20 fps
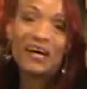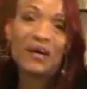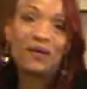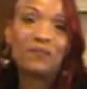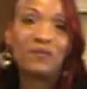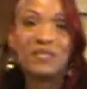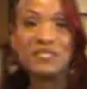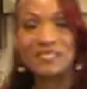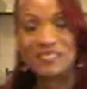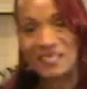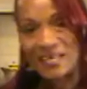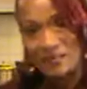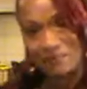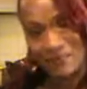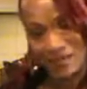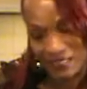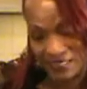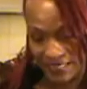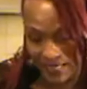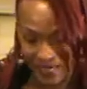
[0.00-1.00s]
I want to set
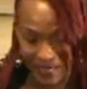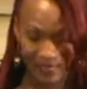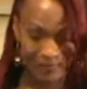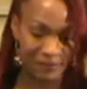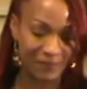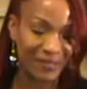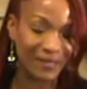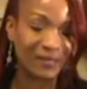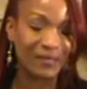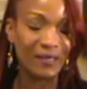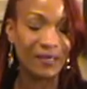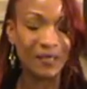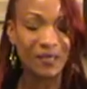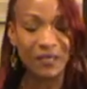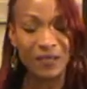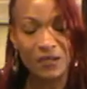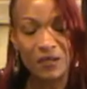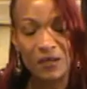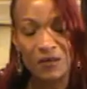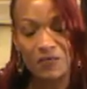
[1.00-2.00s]
my time
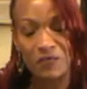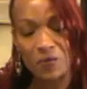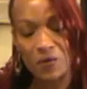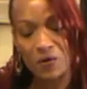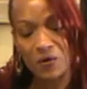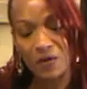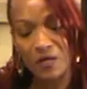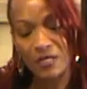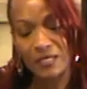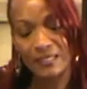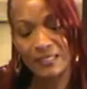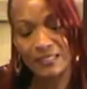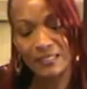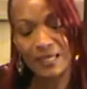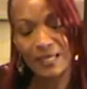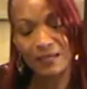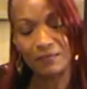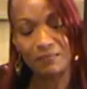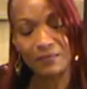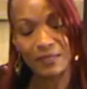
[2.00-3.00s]
for 10